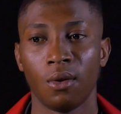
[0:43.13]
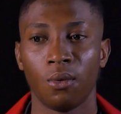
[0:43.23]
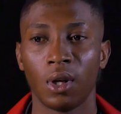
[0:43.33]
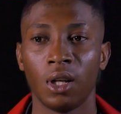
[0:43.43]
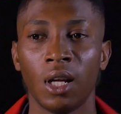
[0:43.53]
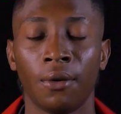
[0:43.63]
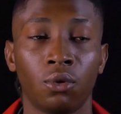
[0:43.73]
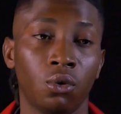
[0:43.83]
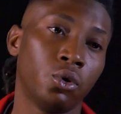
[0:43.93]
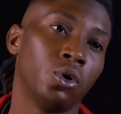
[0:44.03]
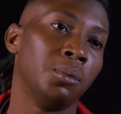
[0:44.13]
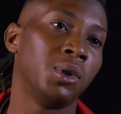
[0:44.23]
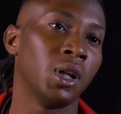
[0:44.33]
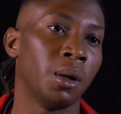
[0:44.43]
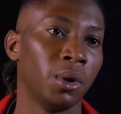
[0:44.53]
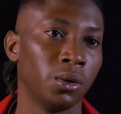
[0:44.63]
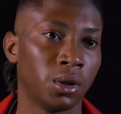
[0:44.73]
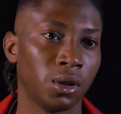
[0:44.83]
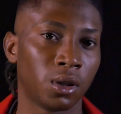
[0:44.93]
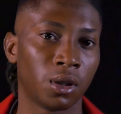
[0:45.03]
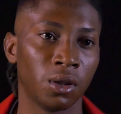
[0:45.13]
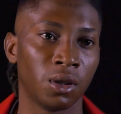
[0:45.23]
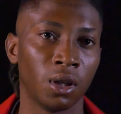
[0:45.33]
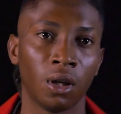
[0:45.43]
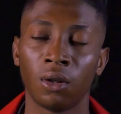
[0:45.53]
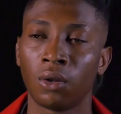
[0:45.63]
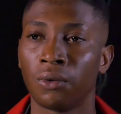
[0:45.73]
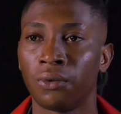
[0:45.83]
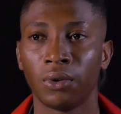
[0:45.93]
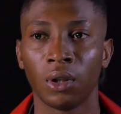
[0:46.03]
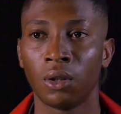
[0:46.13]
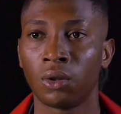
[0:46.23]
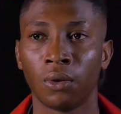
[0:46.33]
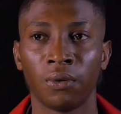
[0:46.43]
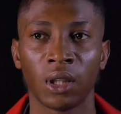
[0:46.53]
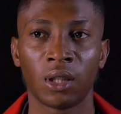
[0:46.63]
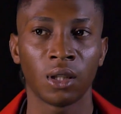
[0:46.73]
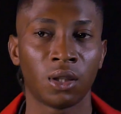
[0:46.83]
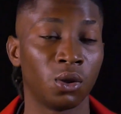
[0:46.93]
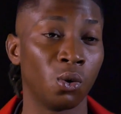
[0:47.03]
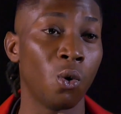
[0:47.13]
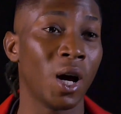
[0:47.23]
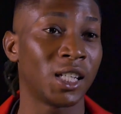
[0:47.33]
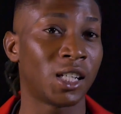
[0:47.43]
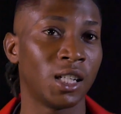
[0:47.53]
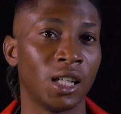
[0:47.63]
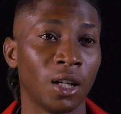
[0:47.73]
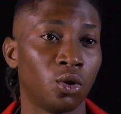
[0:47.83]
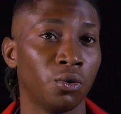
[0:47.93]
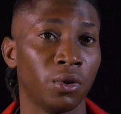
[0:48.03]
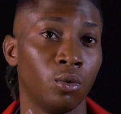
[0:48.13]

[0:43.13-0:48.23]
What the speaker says: we really have to do something about it, because a lot of artists go astray out of